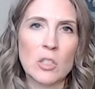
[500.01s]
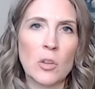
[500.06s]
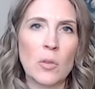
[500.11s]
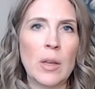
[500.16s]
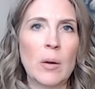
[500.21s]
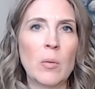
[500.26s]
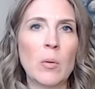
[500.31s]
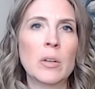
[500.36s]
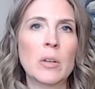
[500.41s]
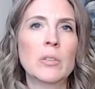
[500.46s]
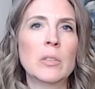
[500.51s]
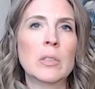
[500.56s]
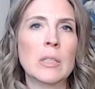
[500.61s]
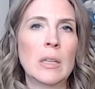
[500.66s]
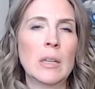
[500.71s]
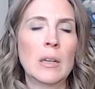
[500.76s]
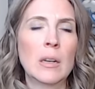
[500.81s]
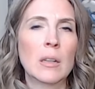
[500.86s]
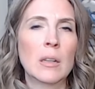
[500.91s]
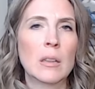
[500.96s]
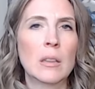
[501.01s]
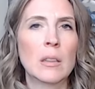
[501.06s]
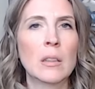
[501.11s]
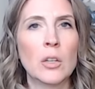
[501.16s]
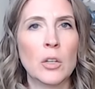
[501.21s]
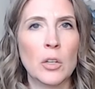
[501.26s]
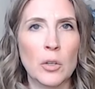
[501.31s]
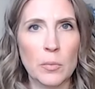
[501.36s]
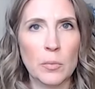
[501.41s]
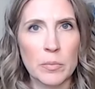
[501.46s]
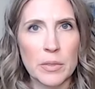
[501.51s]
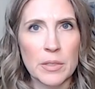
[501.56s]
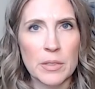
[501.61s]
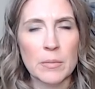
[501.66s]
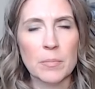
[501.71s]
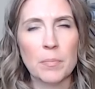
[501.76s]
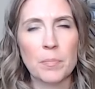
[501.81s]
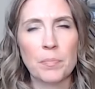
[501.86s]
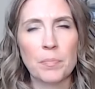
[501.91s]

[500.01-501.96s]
So they were using legumes.